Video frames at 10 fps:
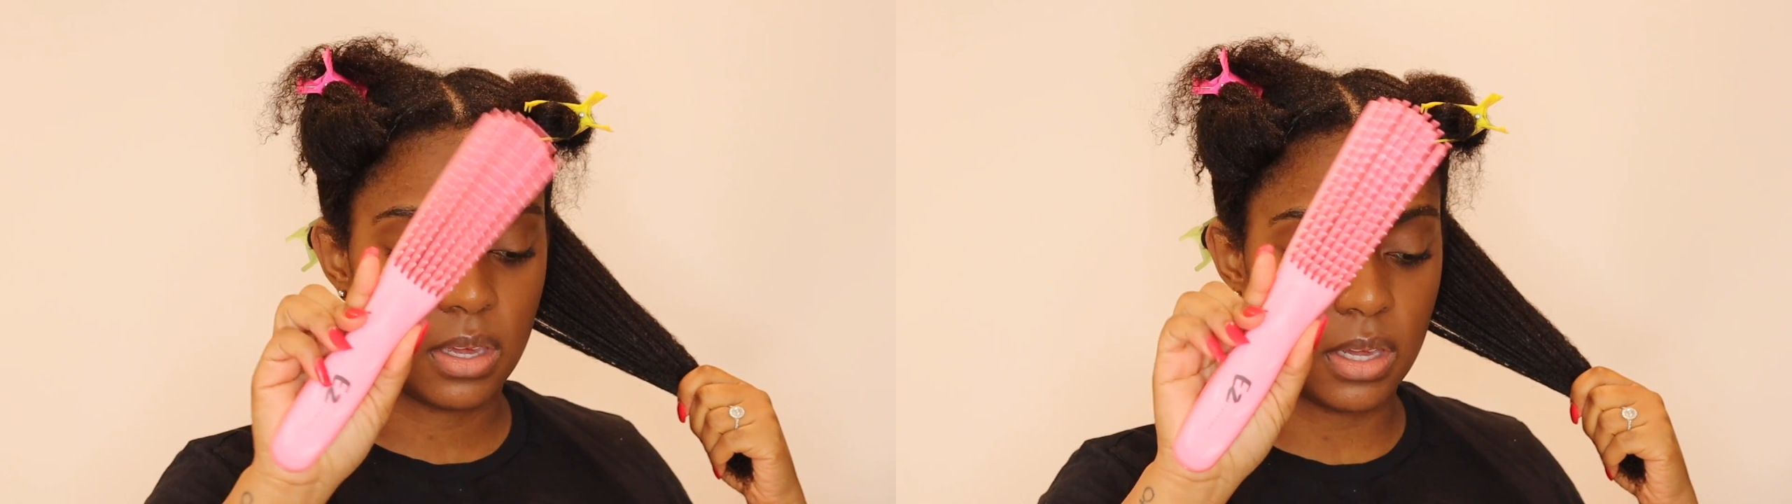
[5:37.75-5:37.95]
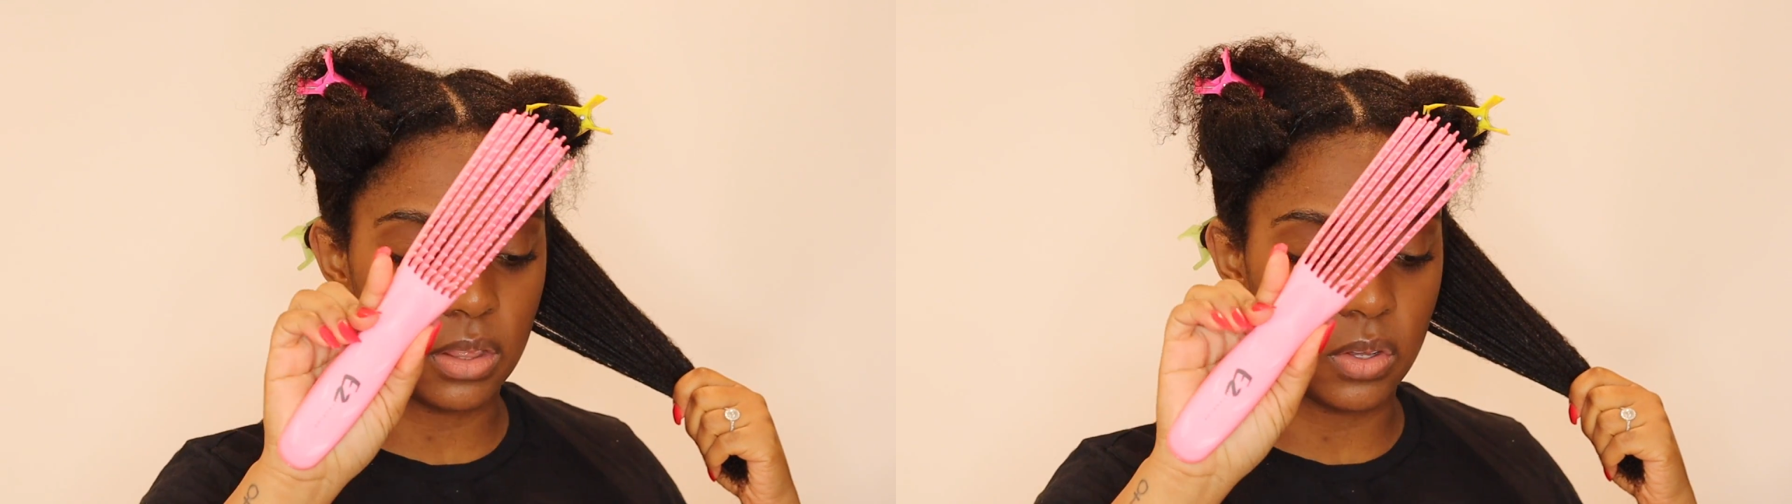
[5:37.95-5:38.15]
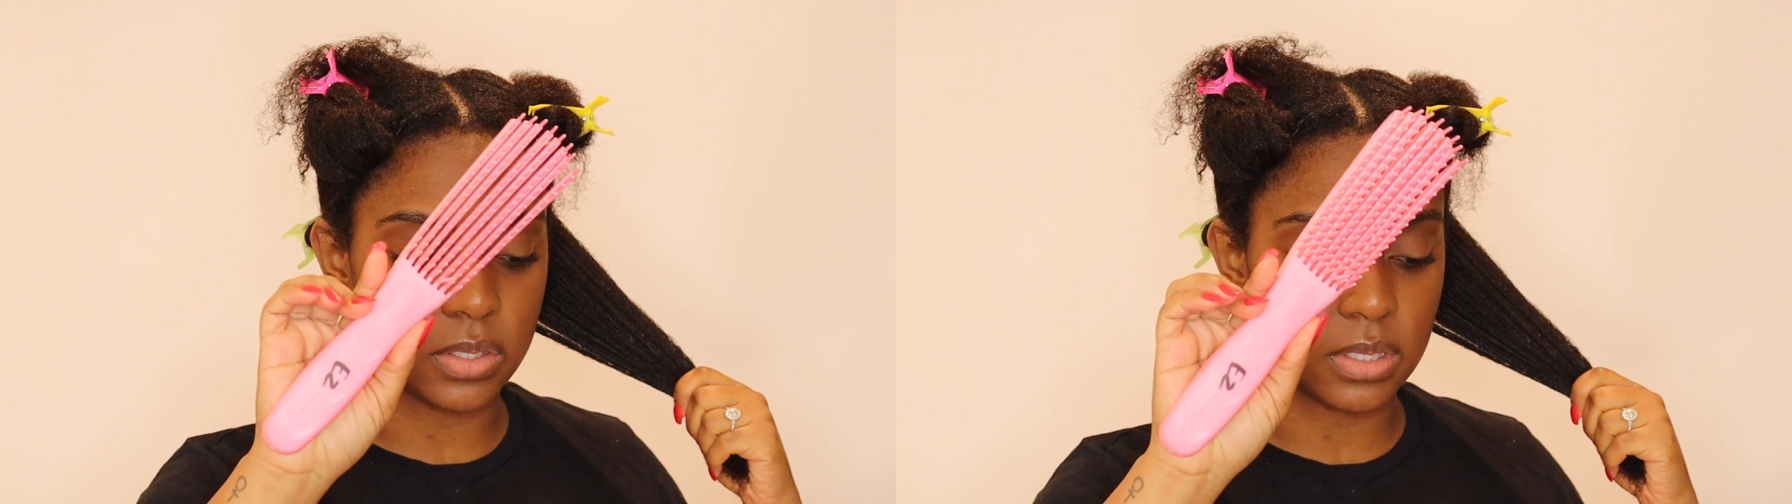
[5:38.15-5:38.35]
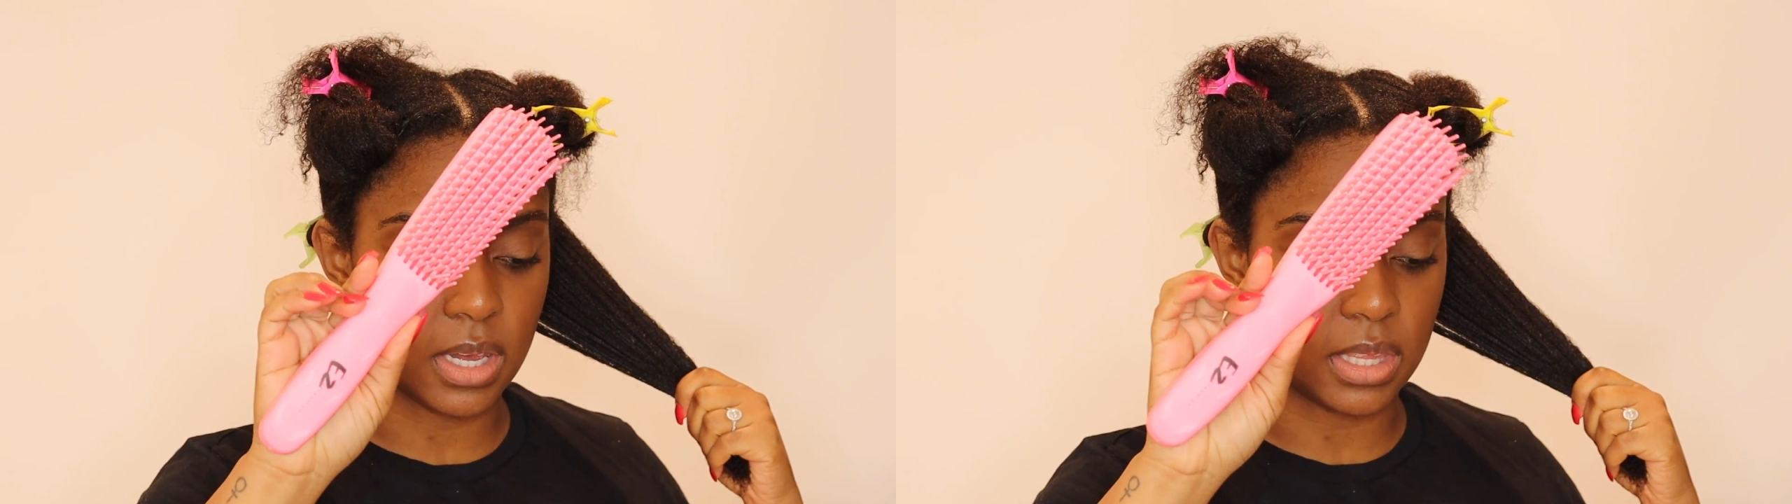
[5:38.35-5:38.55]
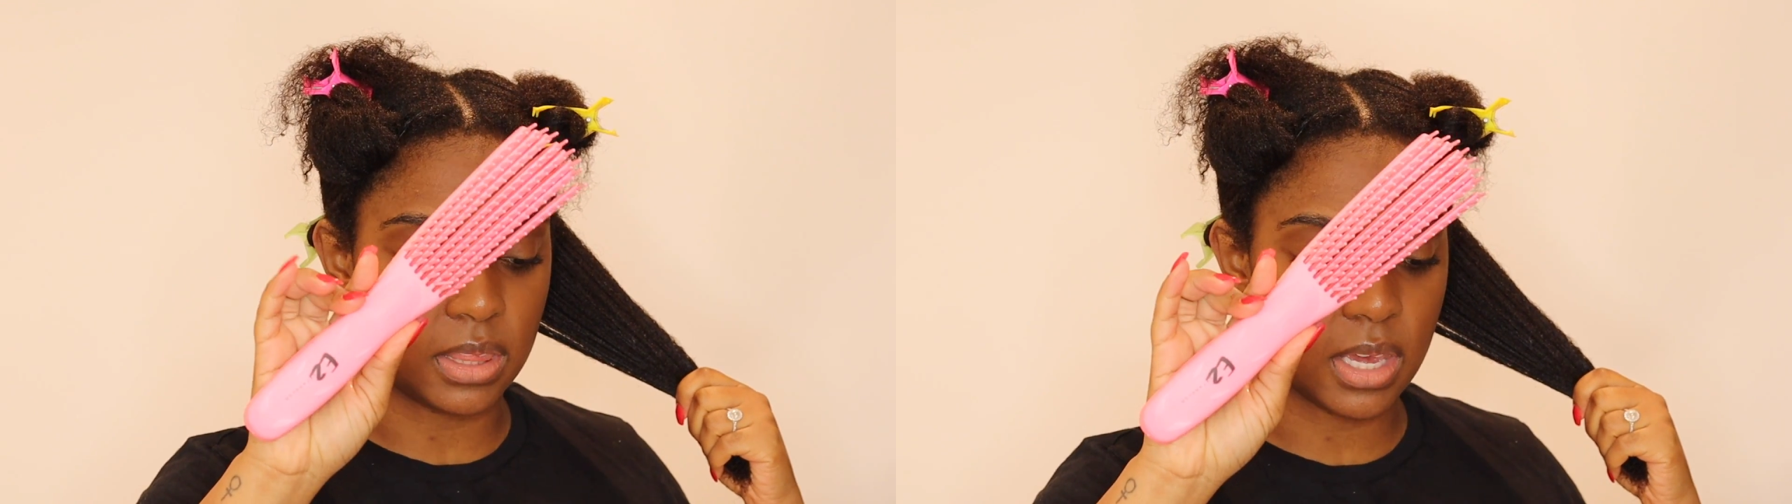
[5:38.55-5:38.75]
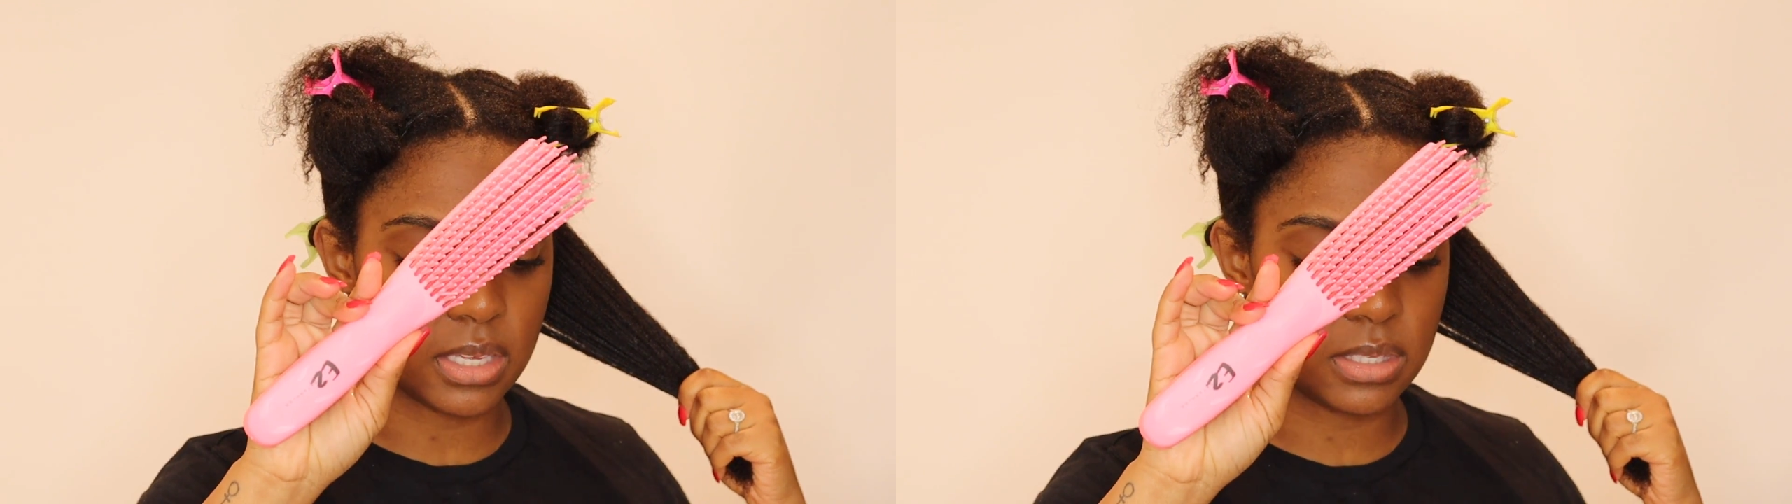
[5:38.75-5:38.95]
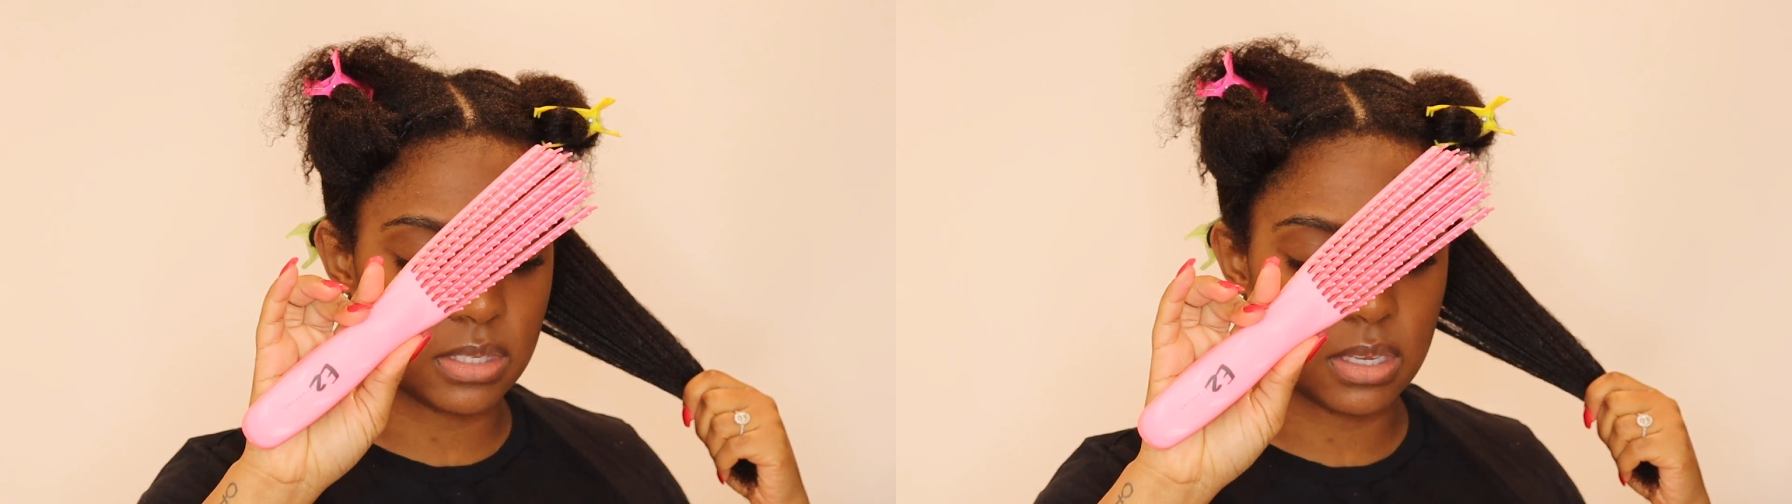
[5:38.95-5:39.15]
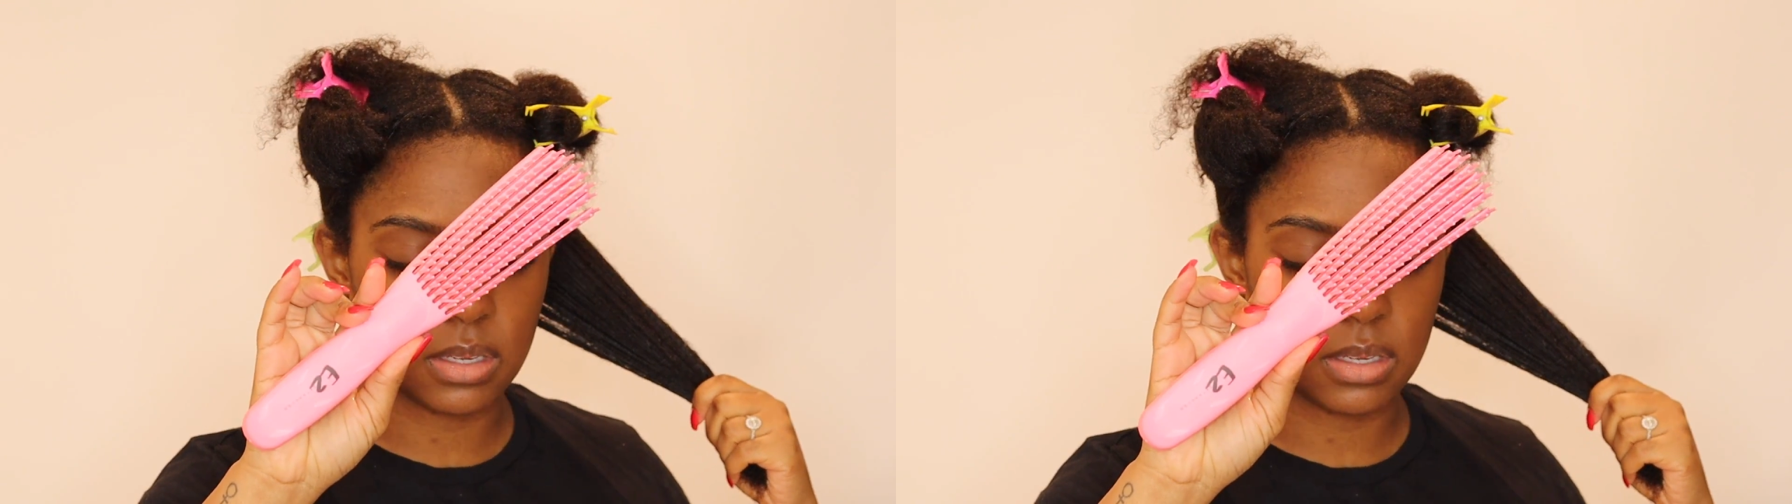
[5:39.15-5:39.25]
It looks like this.